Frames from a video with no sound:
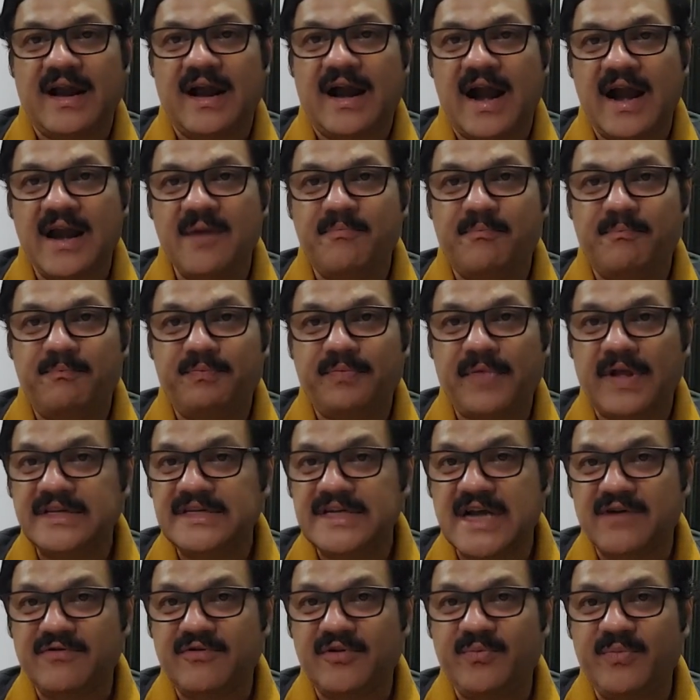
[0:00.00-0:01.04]
and
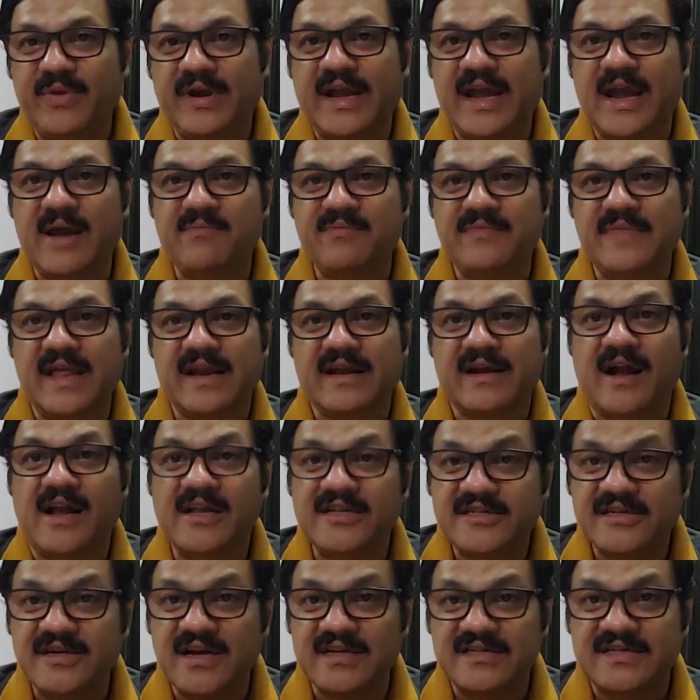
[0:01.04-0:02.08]
Tanjavur became their
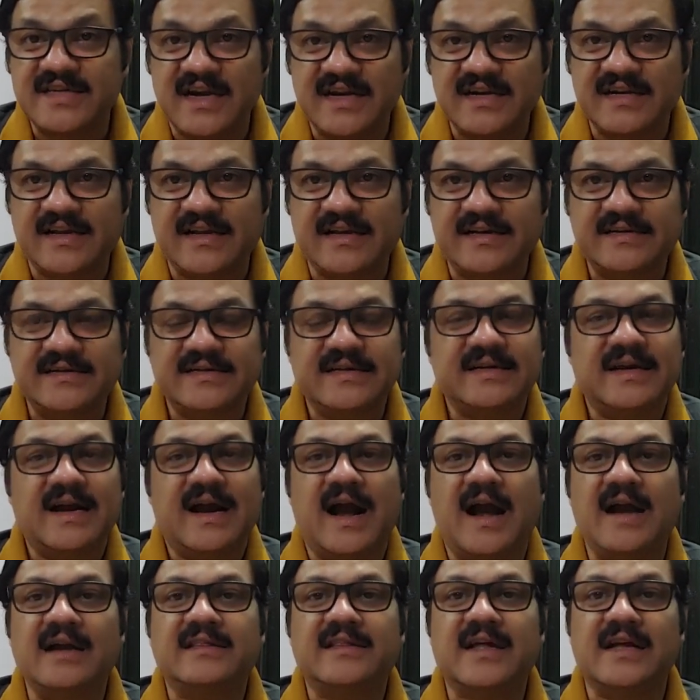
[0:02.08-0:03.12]
cultural center,
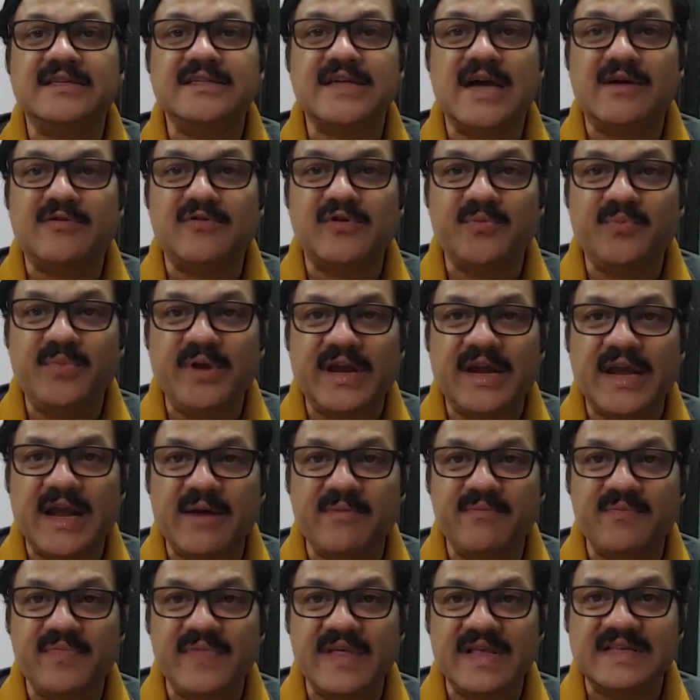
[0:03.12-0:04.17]
and Tanjavur
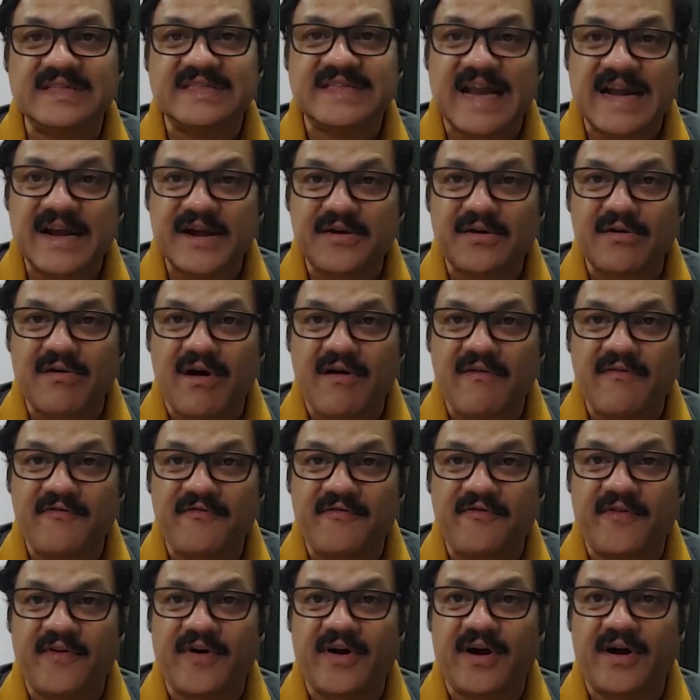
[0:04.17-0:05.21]
became the center
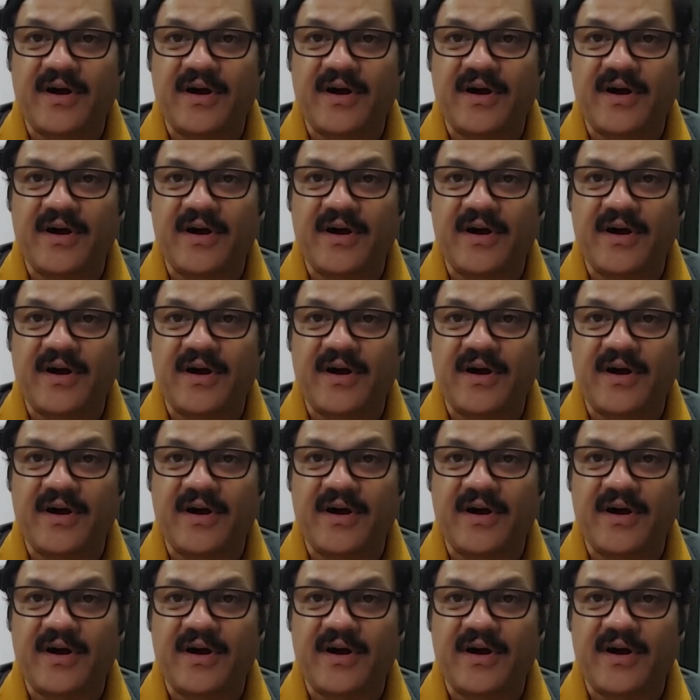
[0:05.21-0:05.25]
of